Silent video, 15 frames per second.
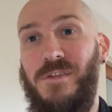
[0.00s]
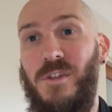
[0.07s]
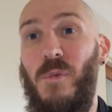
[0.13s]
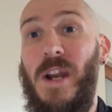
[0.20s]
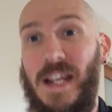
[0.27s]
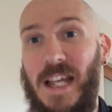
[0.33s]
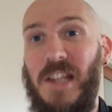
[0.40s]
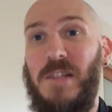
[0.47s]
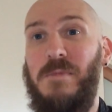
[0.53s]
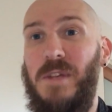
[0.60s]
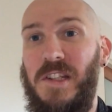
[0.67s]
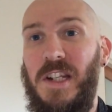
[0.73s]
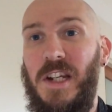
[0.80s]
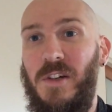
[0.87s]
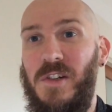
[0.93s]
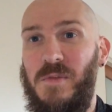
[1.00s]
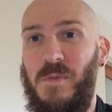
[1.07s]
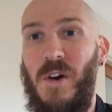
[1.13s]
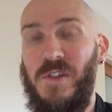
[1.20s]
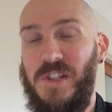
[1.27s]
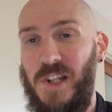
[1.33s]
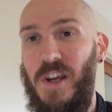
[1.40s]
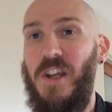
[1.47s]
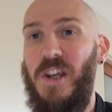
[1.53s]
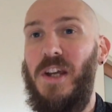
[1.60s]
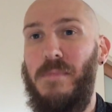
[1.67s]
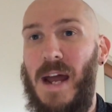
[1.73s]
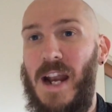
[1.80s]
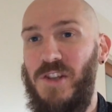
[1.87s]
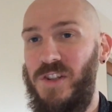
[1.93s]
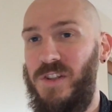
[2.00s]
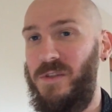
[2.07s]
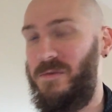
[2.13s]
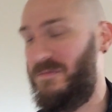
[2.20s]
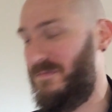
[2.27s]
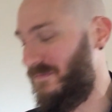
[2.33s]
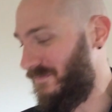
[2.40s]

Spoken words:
for when it gets busier as well, so you can manage it all.